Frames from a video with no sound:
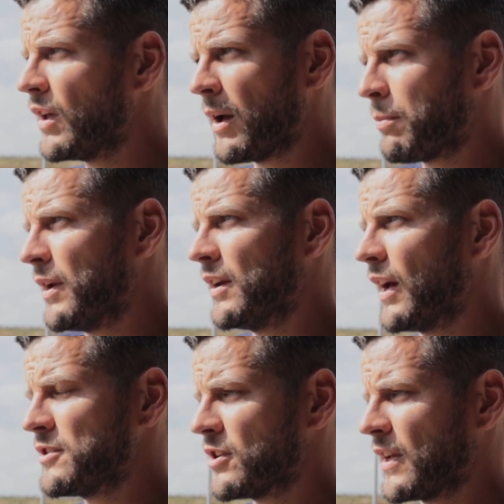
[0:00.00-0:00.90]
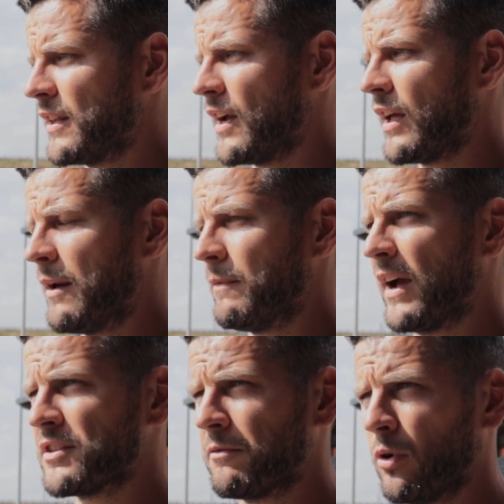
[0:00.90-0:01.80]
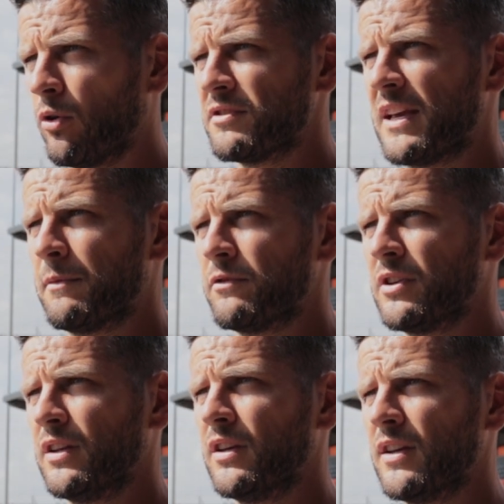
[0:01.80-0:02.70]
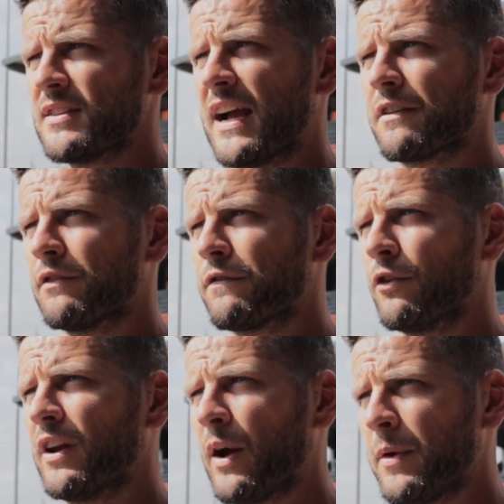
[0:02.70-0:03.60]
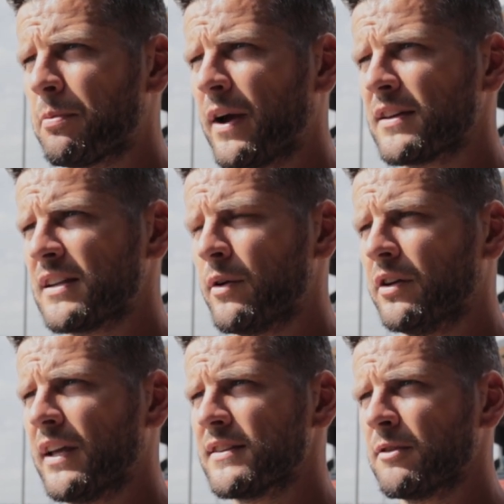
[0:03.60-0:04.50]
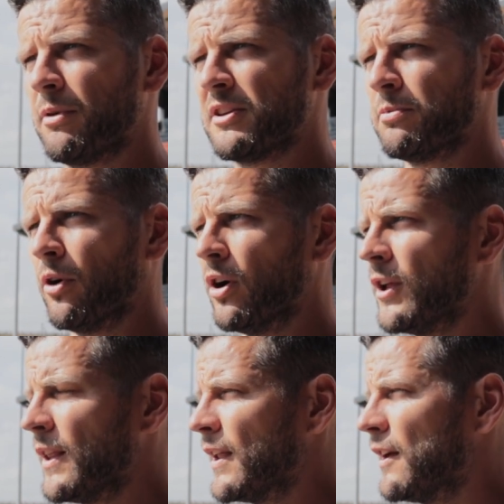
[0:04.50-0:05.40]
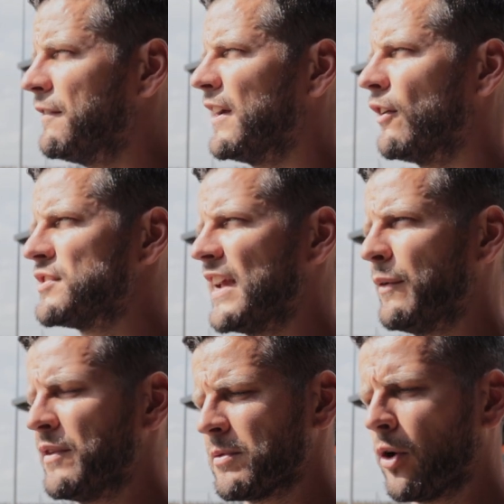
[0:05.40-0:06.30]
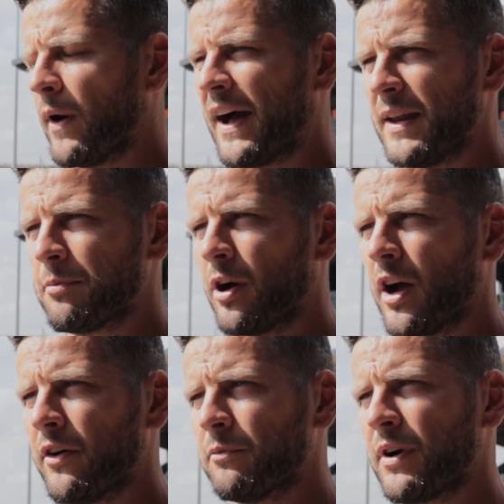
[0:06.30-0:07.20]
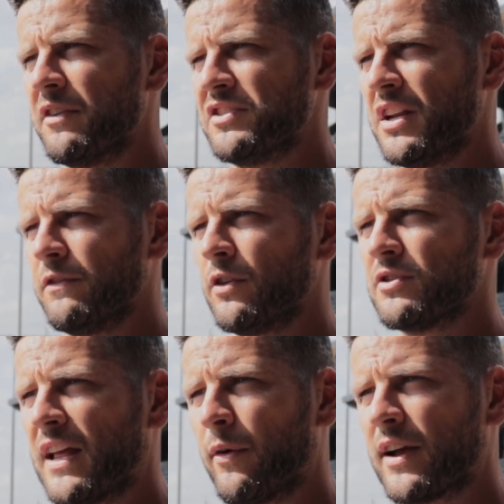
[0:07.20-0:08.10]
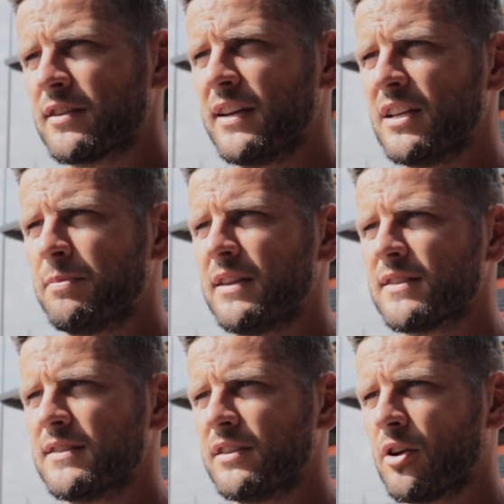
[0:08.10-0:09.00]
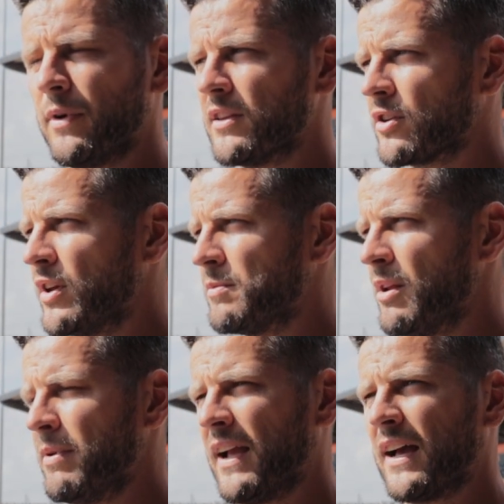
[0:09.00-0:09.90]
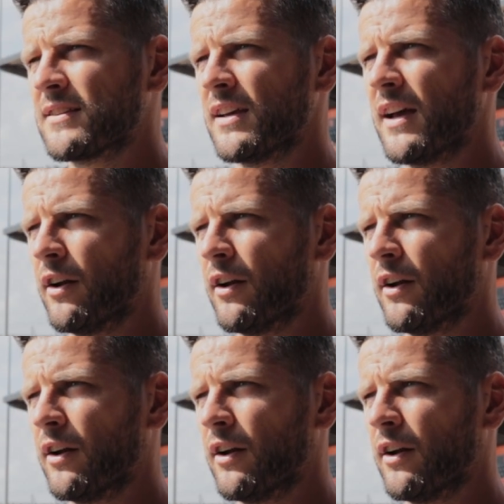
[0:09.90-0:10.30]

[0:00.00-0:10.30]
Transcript: Yeah, brilliant. As you said there, excellent from all the team. Obviously, starts from the front and how we press and how we condense the pitch. But I think obviously we spoke with Addy Pryor in previous interviews and how excellent he's been since he's come in. So he's been a big asset.